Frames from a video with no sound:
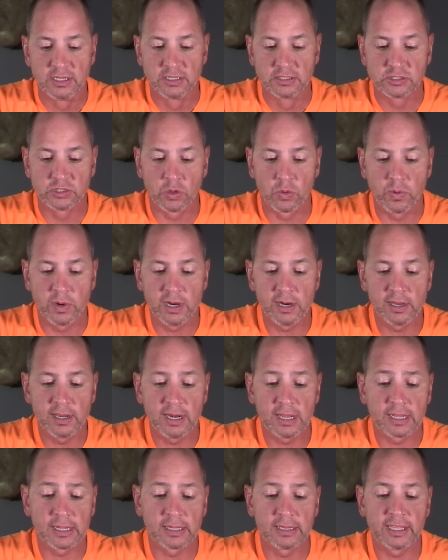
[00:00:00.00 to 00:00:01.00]
So we are
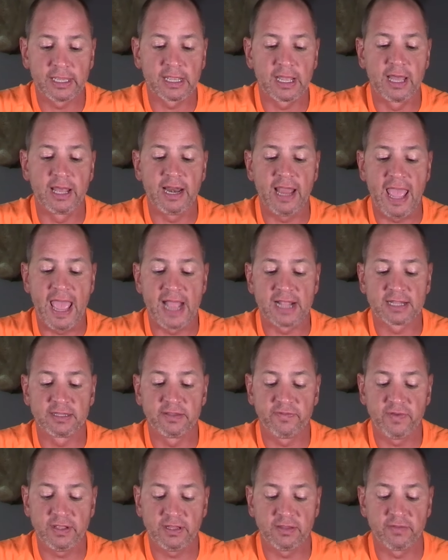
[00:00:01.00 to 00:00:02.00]
going to click on
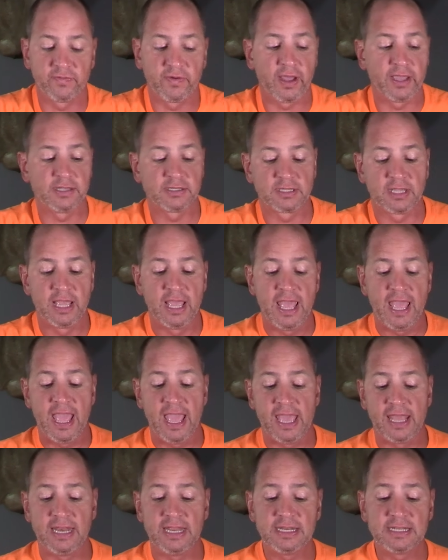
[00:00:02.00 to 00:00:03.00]
activate device,
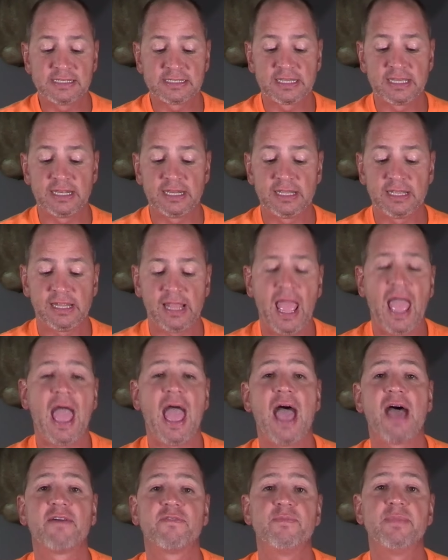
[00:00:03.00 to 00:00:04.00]
and it is going to
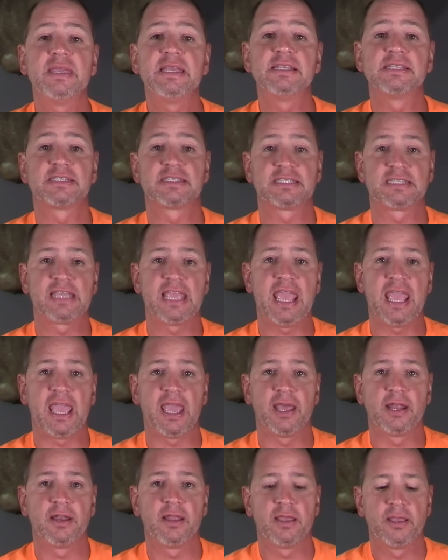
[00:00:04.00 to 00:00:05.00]
have me
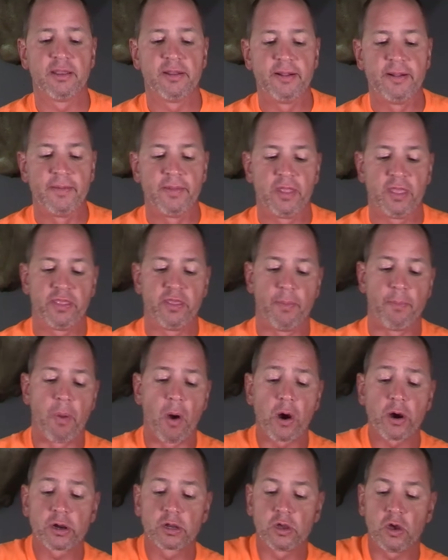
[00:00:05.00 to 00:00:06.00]
scan the
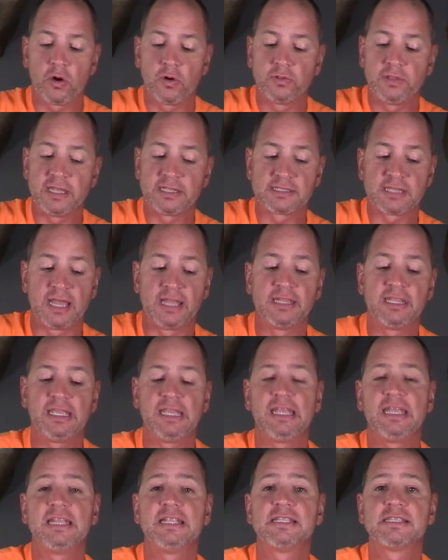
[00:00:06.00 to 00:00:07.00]
barcode that's on the
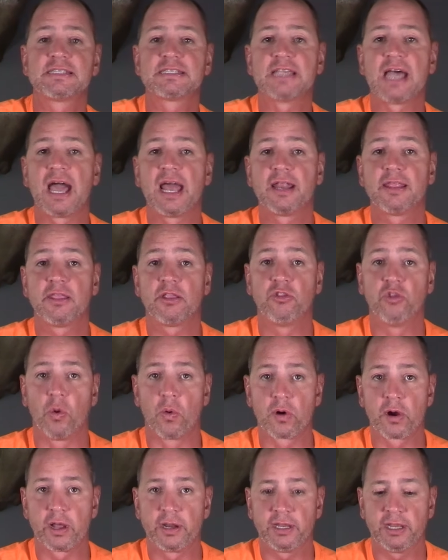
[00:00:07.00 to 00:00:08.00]
inside of the
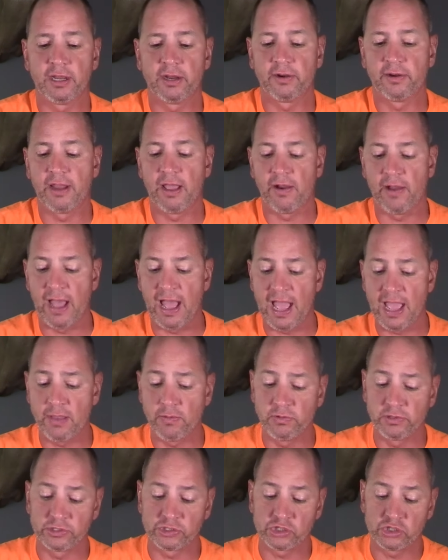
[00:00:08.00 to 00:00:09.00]
door on here. Now, I
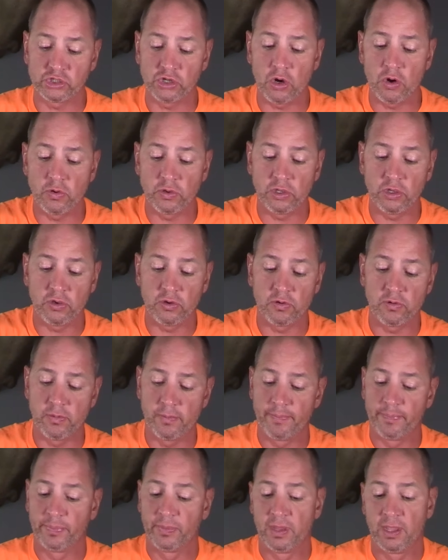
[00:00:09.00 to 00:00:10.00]
will show you,